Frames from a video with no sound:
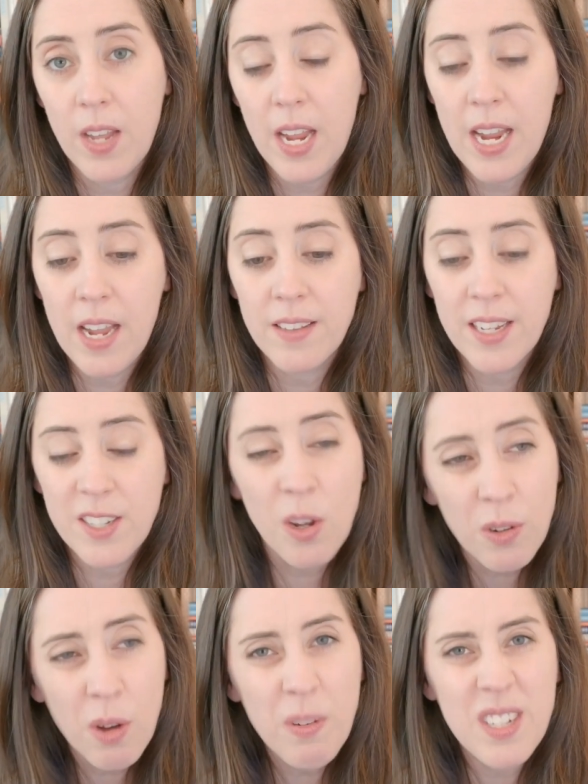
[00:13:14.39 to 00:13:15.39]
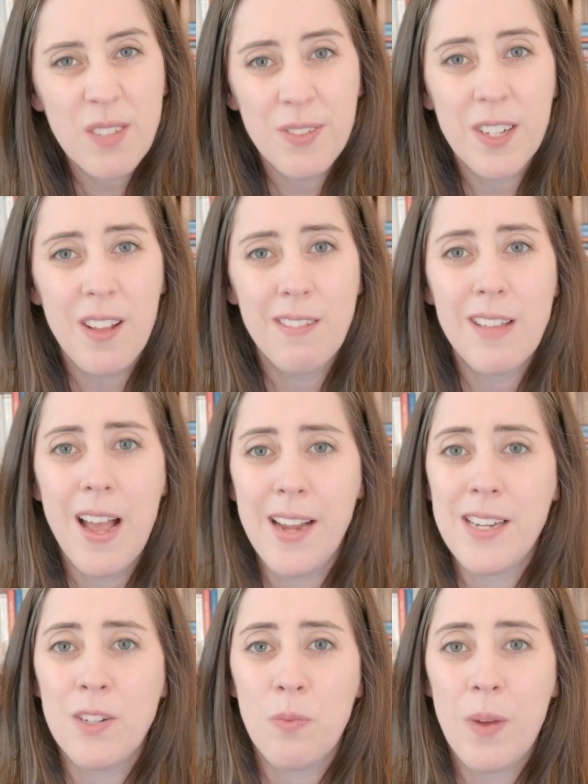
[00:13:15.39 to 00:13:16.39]
and they don't always feel
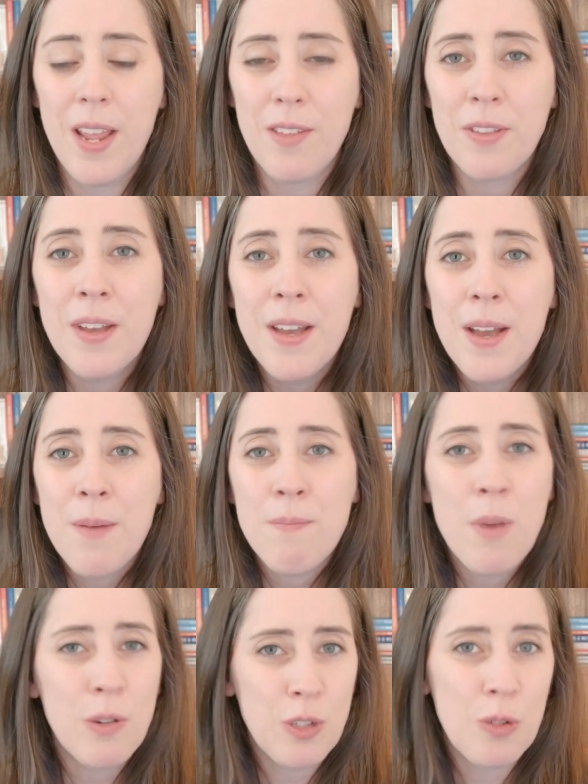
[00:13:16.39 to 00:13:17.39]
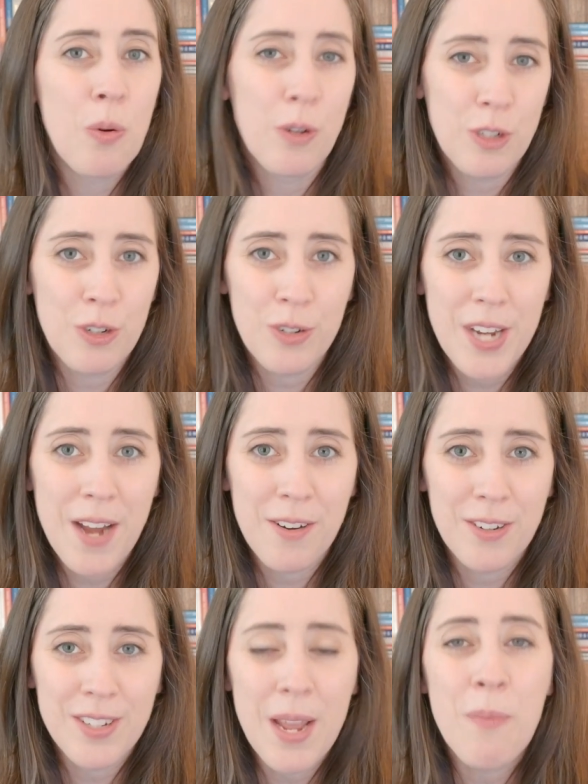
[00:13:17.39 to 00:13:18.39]
aligned with most course
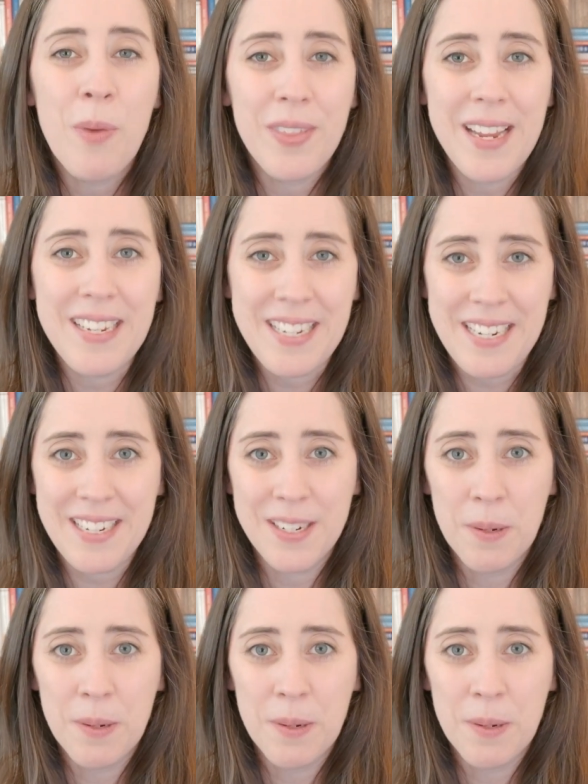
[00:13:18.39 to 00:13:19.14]
creators and what they need.